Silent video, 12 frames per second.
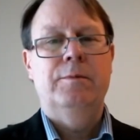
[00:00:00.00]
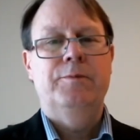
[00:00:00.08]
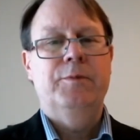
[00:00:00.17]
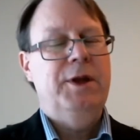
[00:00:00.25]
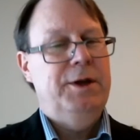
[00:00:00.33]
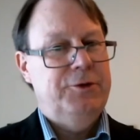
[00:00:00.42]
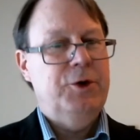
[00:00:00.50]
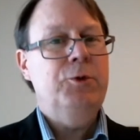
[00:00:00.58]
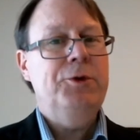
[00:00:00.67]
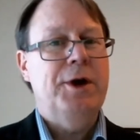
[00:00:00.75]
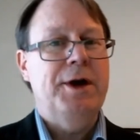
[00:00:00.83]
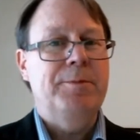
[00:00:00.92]
In his own
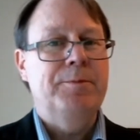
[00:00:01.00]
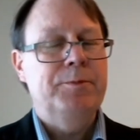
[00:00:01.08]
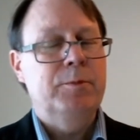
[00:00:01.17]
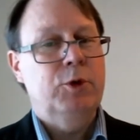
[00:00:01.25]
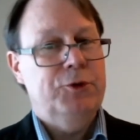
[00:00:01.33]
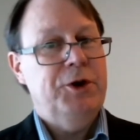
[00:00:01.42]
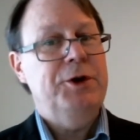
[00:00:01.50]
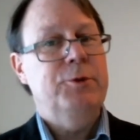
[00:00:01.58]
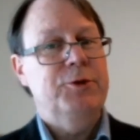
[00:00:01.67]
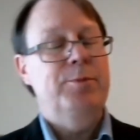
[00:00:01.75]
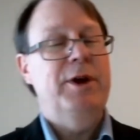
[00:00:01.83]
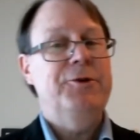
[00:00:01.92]
time, Bolzano was
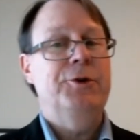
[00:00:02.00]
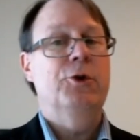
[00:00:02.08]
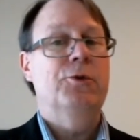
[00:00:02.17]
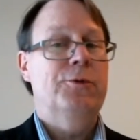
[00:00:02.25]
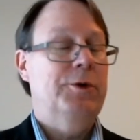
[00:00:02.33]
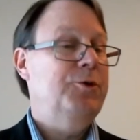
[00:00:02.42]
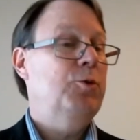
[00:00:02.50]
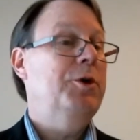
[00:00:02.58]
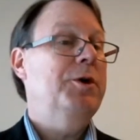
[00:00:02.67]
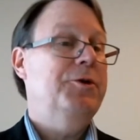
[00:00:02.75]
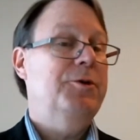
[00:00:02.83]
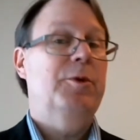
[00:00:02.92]
best known for his work
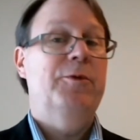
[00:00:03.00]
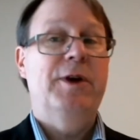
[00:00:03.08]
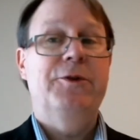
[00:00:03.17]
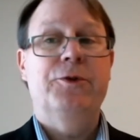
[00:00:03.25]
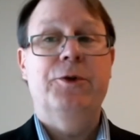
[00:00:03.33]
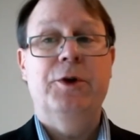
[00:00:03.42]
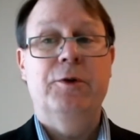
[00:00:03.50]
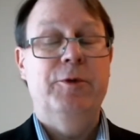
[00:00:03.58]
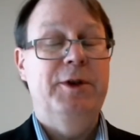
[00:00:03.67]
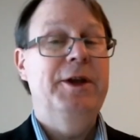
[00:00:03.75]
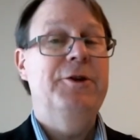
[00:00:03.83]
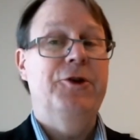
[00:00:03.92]
as a professor of
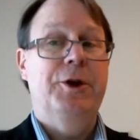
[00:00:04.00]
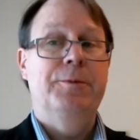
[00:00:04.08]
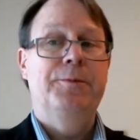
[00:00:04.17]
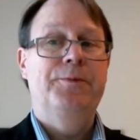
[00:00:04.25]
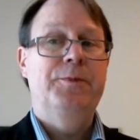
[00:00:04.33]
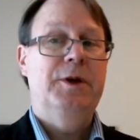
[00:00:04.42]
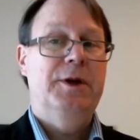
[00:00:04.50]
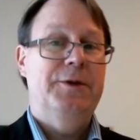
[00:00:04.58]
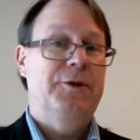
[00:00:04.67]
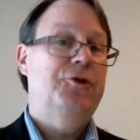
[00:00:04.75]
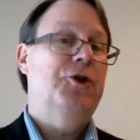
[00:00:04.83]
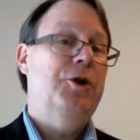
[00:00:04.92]
religion at the
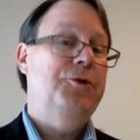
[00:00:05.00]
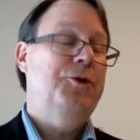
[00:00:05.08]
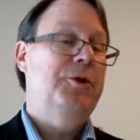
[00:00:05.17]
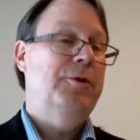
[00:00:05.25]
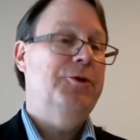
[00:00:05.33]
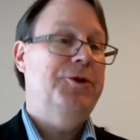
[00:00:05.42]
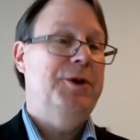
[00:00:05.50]
Charles University in